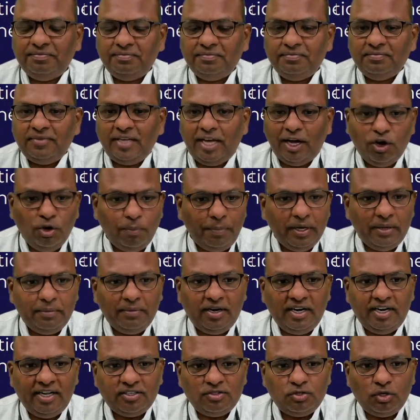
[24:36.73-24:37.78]
I hope I am
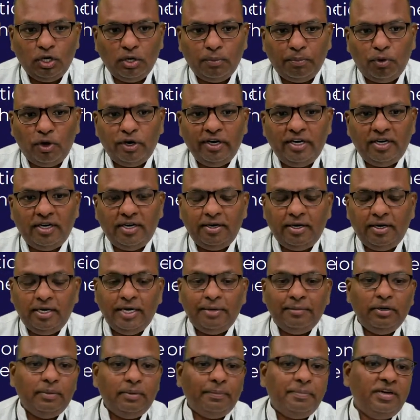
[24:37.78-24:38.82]
clear. So the point, let
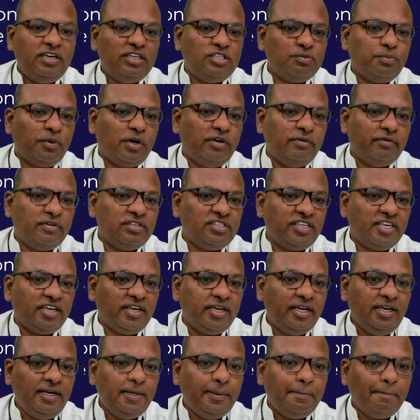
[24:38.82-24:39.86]
me repeat this point once
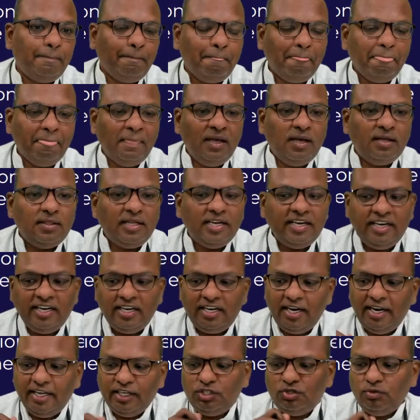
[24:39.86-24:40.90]
again. The
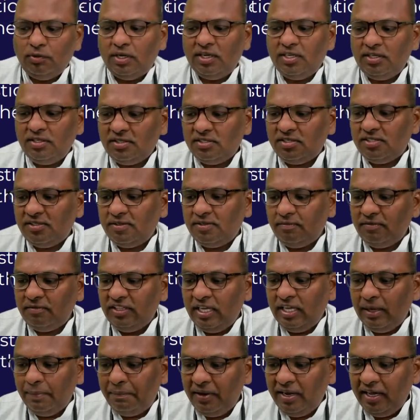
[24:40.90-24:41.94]
intellectuals,
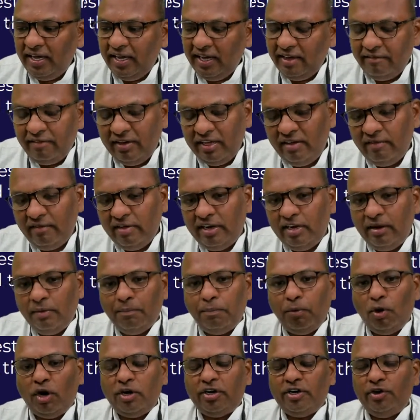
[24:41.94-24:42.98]
they play a very, very
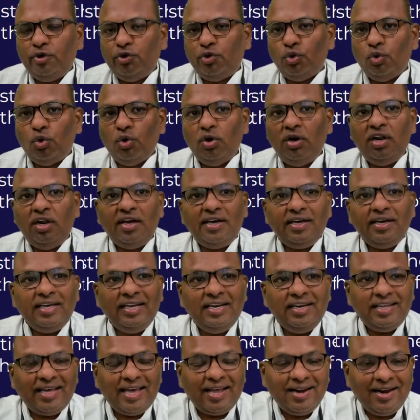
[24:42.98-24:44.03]
important role
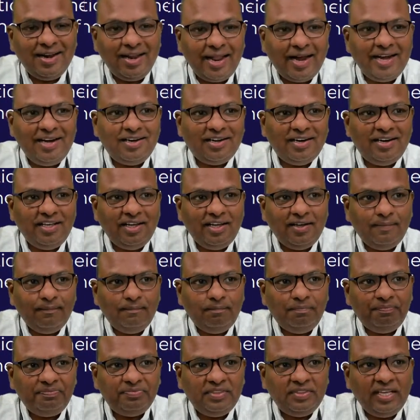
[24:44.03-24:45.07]
in
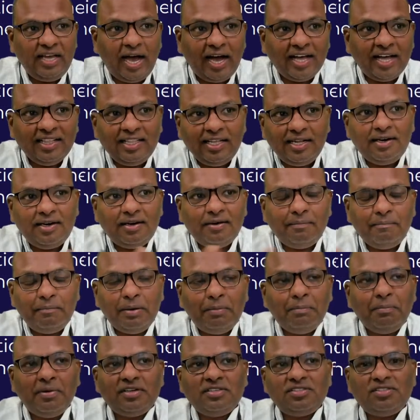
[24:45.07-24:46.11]
enlightening the other
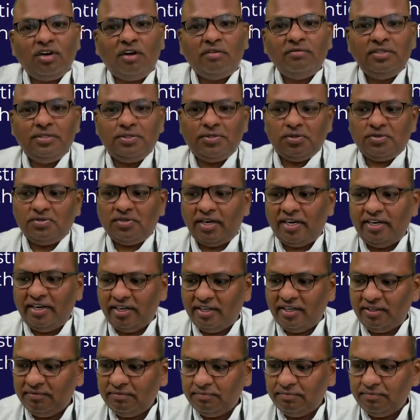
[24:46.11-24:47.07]
members of the society.